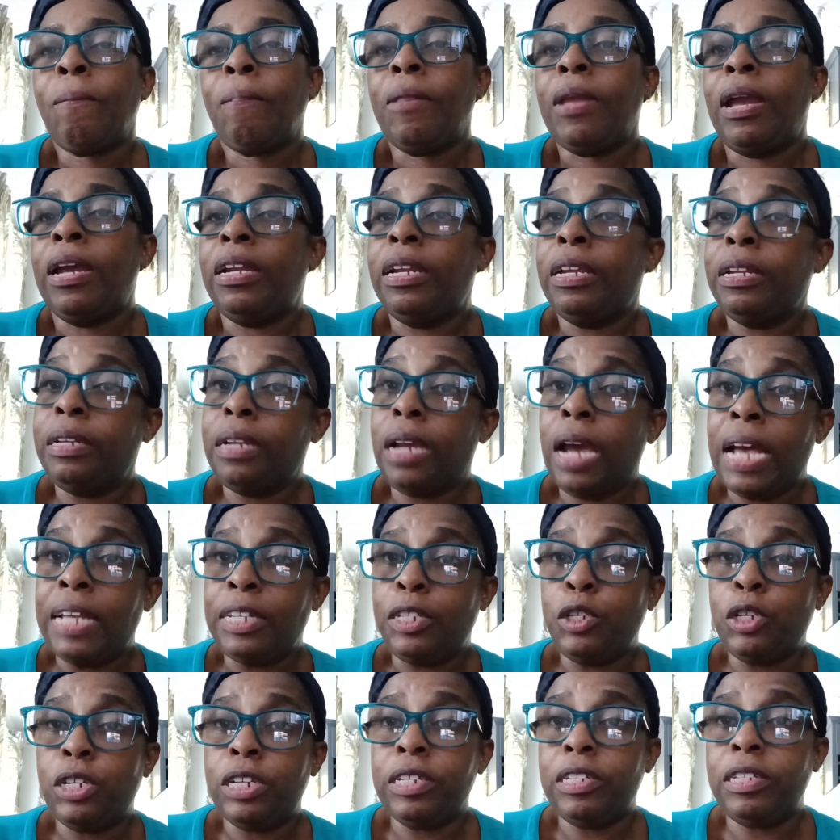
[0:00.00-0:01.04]
And then,
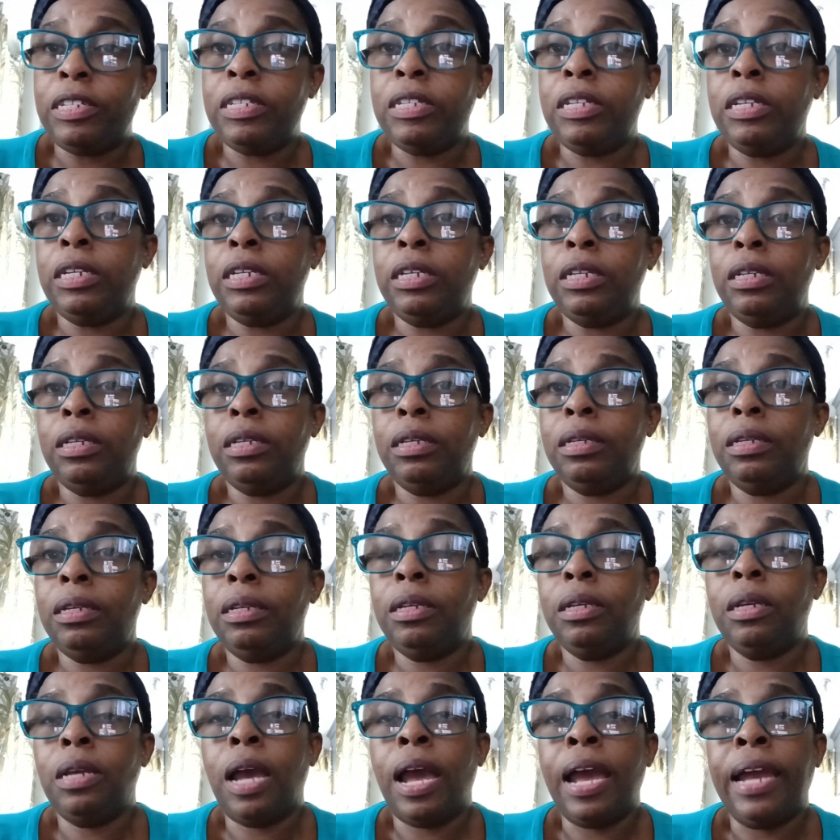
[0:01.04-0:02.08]
as you can see,
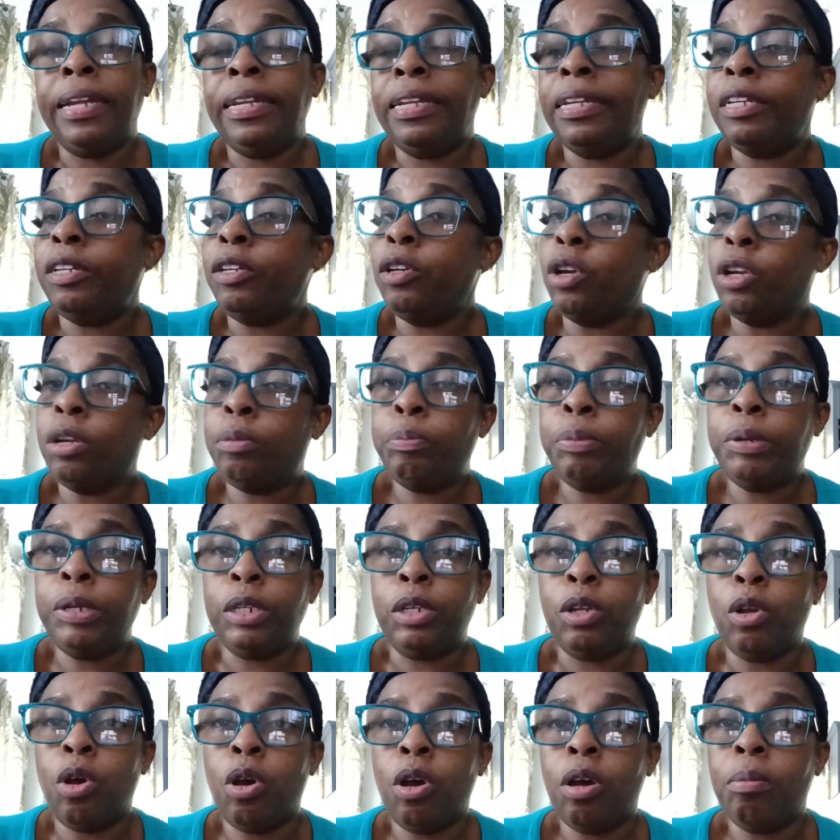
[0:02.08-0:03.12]
I did not put
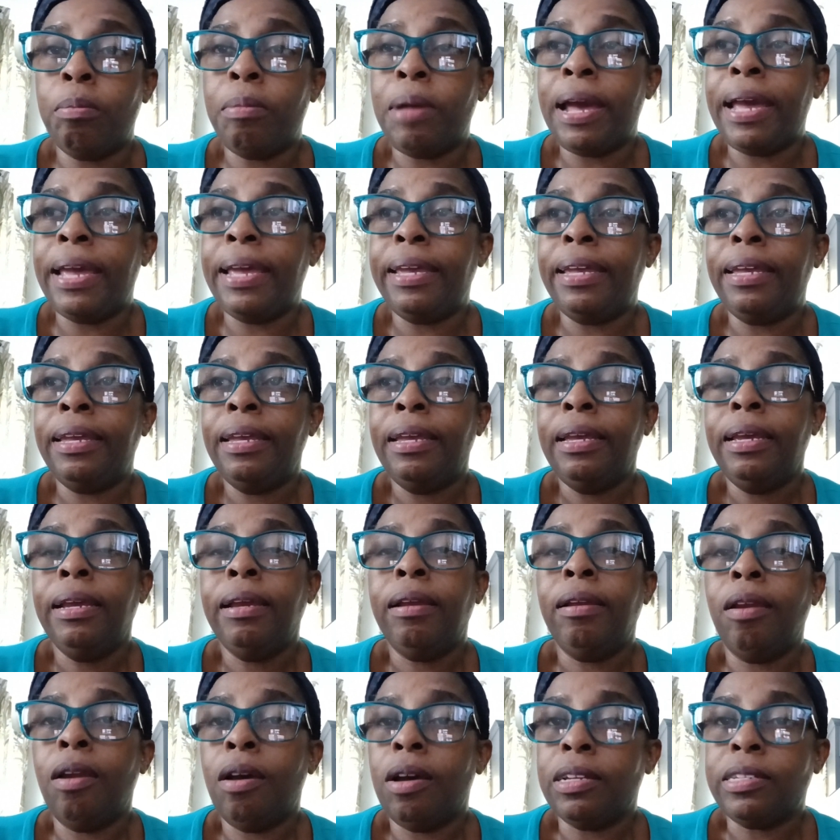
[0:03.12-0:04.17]
down my
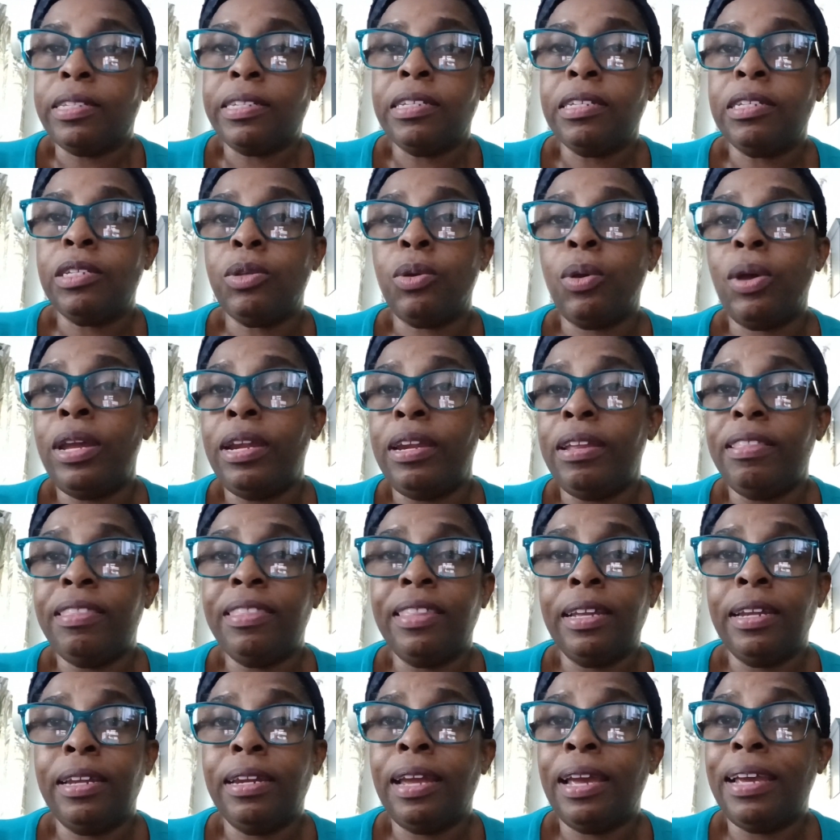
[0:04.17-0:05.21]
glasses or
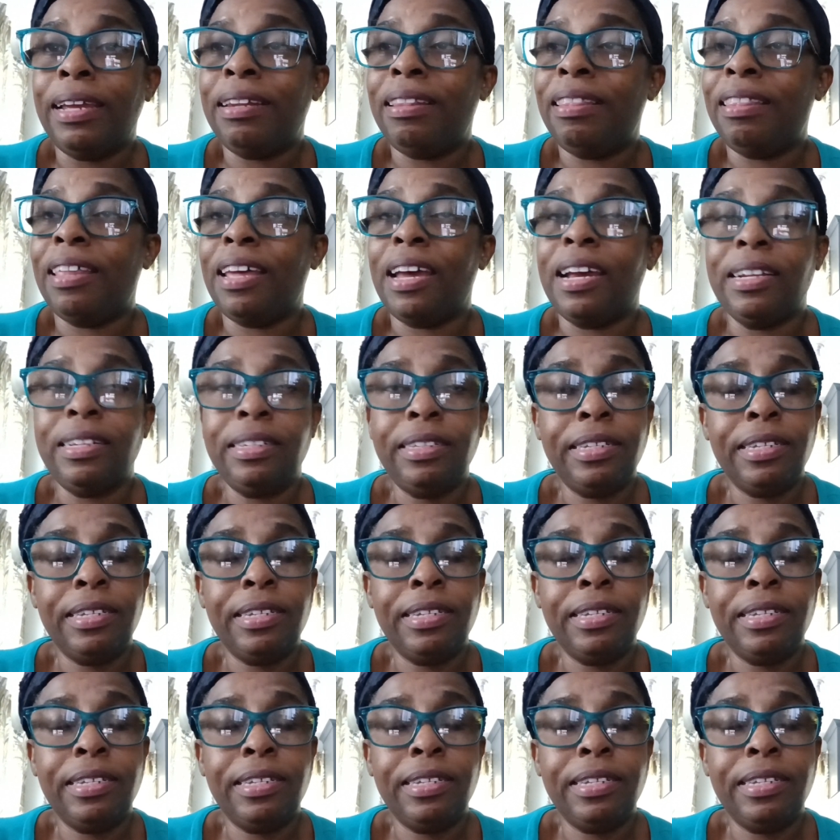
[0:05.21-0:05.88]
anything like that.